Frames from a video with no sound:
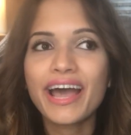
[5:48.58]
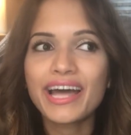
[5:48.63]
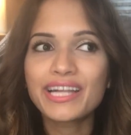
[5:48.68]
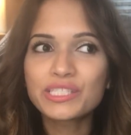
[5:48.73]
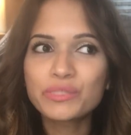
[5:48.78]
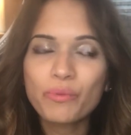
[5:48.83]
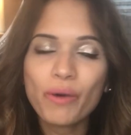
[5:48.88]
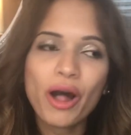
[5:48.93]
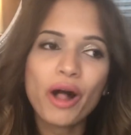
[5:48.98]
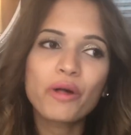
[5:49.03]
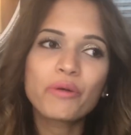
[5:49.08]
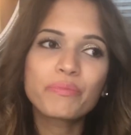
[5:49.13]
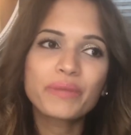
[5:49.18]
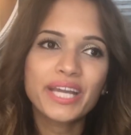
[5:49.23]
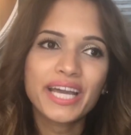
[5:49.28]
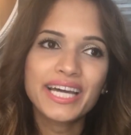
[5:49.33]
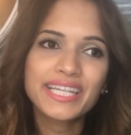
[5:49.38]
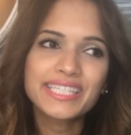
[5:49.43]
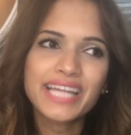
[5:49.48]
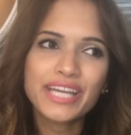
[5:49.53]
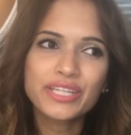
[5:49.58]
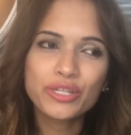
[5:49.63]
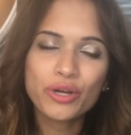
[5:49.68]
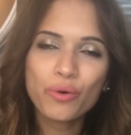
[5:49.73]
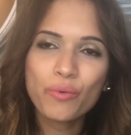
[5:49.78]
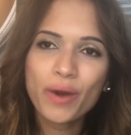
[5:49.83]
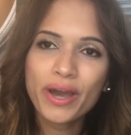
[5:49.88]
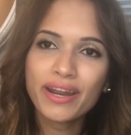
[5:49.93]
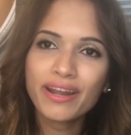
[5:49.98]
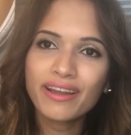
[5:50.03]
as well because I
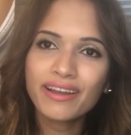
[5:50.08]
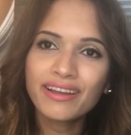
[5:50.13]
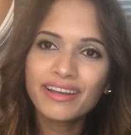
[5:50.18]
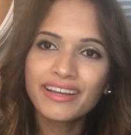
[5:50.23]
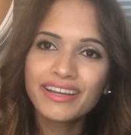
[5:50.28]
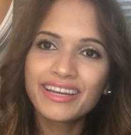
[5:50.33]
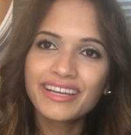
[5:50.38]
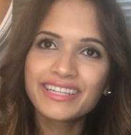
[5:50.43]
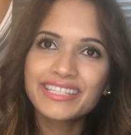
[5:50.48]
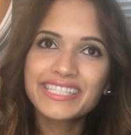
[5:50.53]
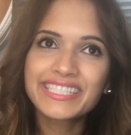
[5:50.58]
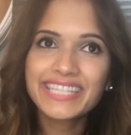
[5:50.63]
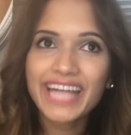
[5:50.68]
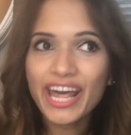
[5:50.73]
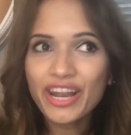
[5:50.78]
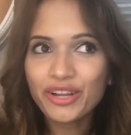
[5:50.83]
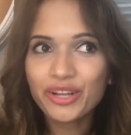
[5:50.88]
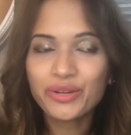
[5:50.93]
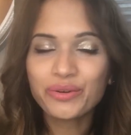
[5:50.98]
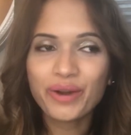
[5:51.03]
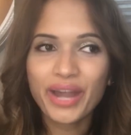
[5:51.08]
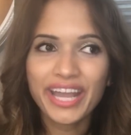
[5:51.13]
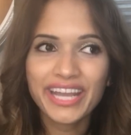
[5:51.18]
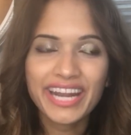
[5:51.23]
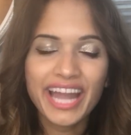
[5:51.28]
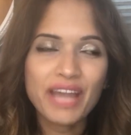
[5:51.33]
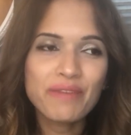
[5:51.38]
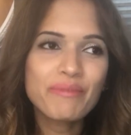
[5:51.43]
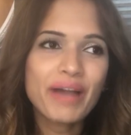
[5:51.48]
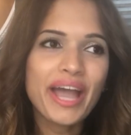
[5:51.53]
don't want to settle,
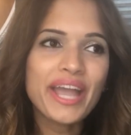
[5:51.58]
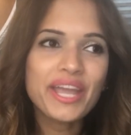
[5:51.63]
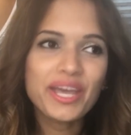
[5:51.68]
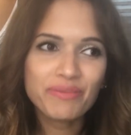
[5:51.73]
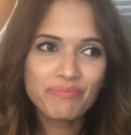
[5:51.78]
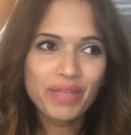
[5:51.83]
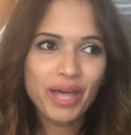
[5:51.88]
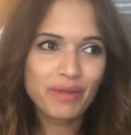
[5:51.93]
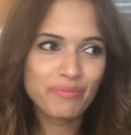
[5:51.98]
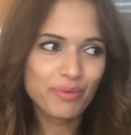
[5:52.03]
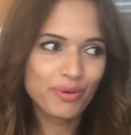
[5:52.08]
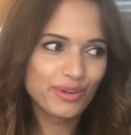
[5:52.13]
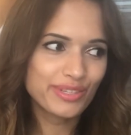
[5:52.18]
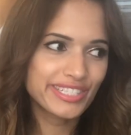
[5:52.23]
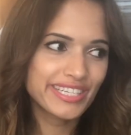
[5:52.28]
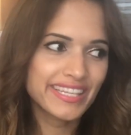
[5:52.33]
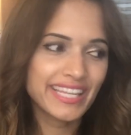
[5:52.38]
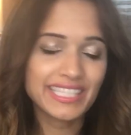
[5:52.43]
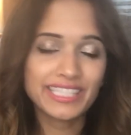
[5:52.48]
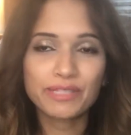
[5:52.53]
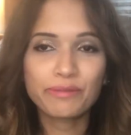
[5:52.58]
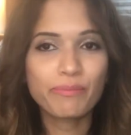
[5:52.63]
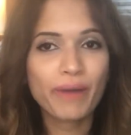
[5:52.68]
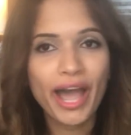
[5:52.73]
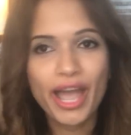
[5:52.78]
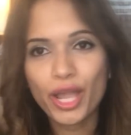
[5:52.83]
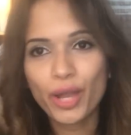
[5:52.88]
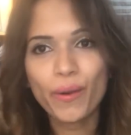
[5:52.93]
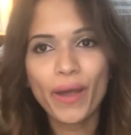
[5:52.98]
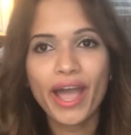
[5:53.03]
right? I'm, I am that person that's a
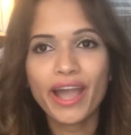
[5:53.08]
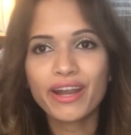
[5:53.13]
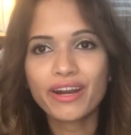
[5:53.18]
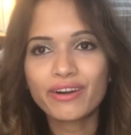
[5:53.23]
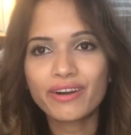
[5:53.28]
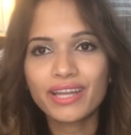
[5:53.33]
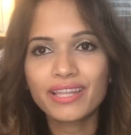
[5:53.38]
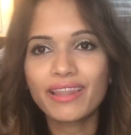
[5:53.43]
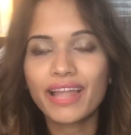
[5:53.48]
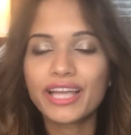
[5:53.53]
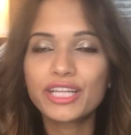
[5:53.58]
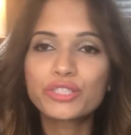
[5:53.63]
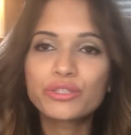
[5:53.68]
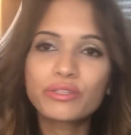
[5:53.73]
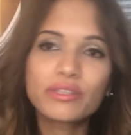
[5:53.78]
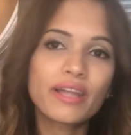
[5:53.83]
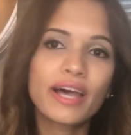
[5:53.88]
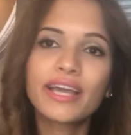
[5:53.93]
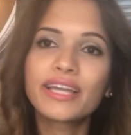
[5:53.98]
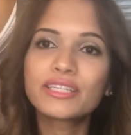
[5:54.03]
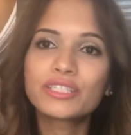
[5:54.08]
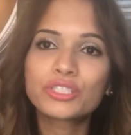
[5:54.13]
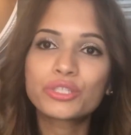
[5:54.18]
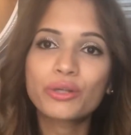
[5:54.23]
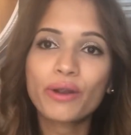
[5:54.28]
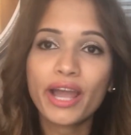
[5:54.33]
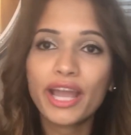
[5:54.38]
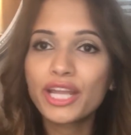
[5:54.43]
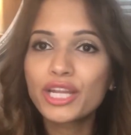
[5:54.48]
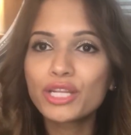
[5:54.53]
biohacker. I like, like
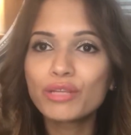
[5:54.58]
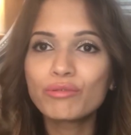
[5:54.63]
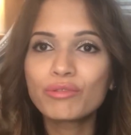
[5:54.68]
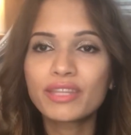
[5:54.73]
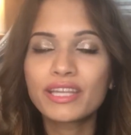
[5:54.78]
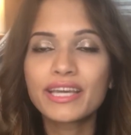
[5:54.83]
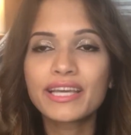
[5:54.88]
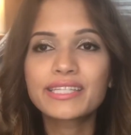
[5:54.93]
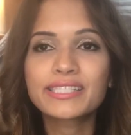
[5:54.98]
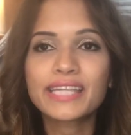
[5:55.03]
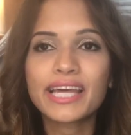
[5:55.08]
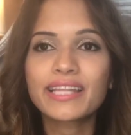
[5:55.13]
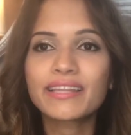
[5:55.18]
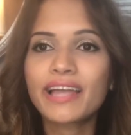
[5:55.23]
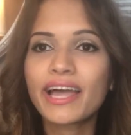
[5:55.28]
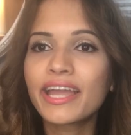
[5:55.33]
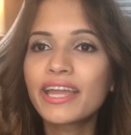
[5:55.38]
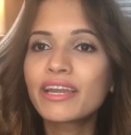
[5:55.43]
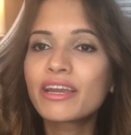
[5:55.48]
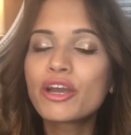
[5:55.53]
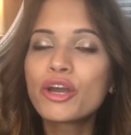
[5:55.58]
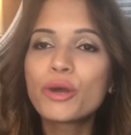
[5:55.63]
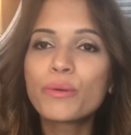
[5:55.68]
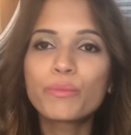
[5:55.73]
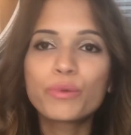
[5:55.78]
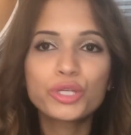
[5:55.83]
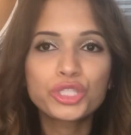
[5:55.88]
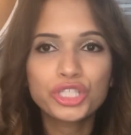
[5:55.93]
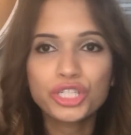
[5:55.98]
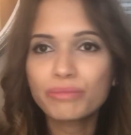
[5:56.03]
trying new things. I like
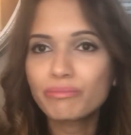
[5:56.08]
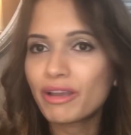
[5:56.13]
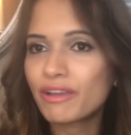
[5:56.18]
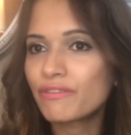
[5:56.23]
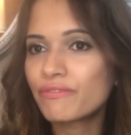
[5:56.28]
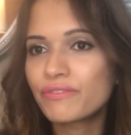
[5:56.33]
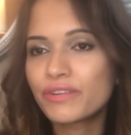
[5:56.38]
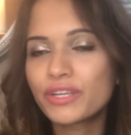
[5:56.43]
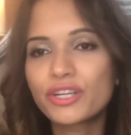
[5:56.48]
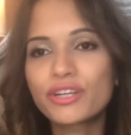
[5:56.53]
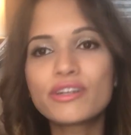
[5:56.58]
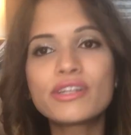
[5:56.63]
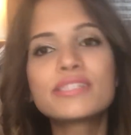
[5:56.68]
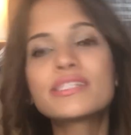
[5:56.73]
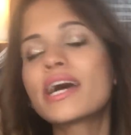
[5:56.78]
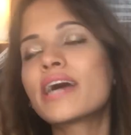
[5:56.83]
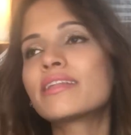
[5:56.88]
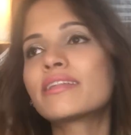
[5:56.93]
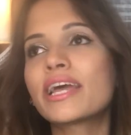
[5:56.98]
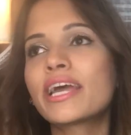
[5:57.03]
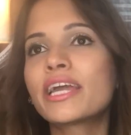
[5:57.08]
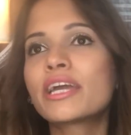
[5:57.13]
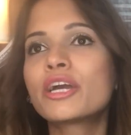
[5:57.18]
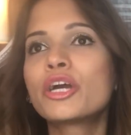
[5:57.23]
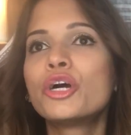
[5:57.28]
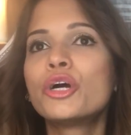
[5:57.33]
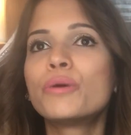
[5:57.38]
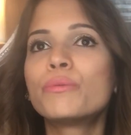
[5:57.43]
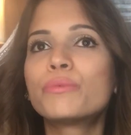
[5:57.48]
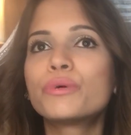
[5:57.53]
pushing my fears. I like
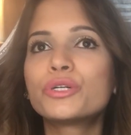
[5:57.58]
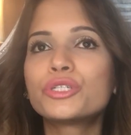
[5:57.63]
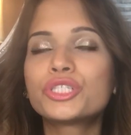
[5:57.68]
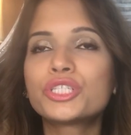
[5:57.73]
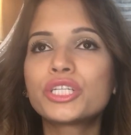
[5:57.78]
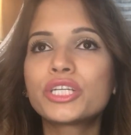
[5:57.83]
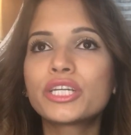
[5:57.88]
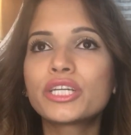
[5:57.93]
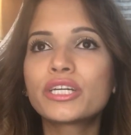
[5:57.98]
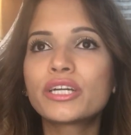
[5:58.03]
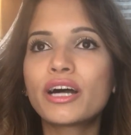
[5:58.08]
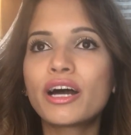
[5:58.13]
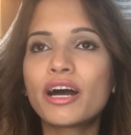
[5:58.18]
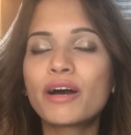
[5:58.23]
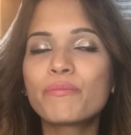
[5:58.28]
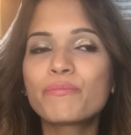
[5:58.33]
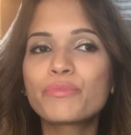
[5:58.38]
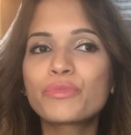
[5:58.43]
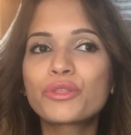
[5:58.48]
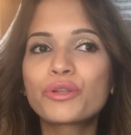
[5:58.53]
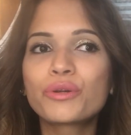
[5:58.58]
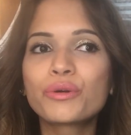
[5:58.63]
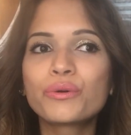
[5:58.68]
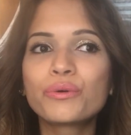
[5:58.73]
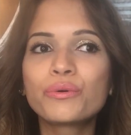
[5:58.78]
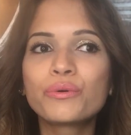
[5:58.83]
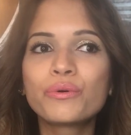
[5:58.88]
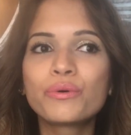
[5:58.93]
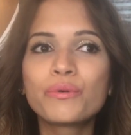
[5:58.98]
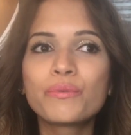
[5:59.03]
pushing um,
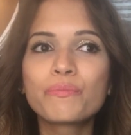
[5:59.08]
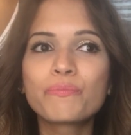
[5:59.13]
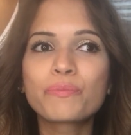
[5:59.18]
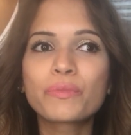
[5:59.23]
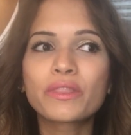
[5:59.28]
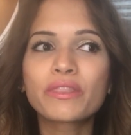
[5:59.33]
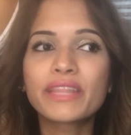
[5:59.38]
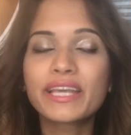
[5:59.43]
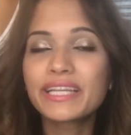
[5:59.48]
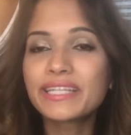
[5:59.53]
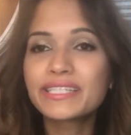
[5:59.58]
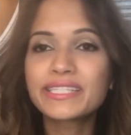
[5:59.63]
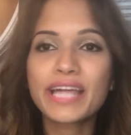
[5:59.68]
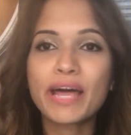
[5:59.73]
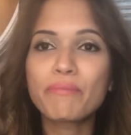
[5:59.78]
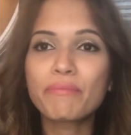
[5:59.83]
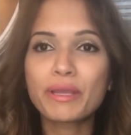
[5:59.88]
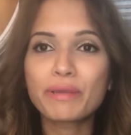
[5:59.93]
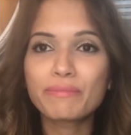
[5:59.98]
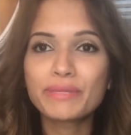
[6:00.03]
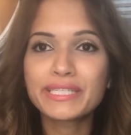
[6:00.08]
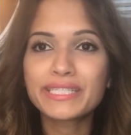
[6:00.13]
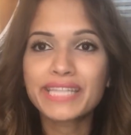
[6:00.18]
through things that may be